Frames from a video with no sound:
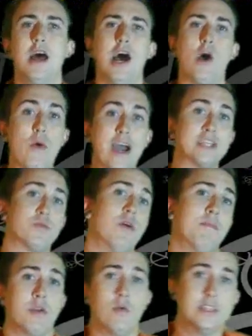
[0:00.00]
A wise
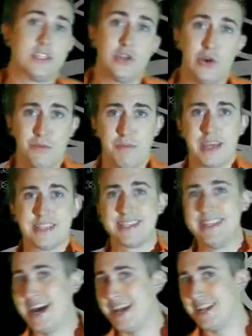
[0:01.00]
woman once told me, it's
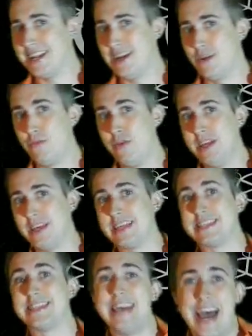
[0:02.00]
not really the
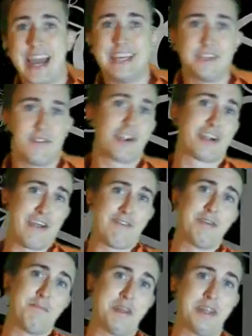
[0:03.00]
size of your
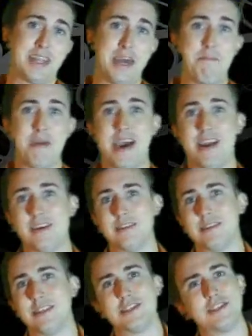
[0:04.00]
government that matters,
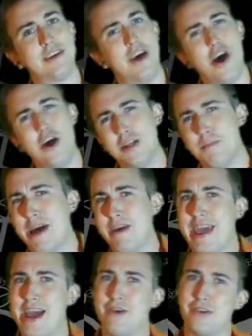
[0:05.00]
it's all about
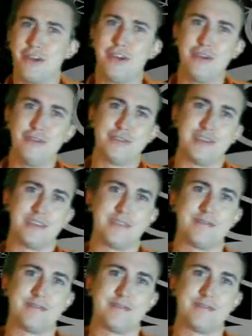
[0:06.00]
how you use it.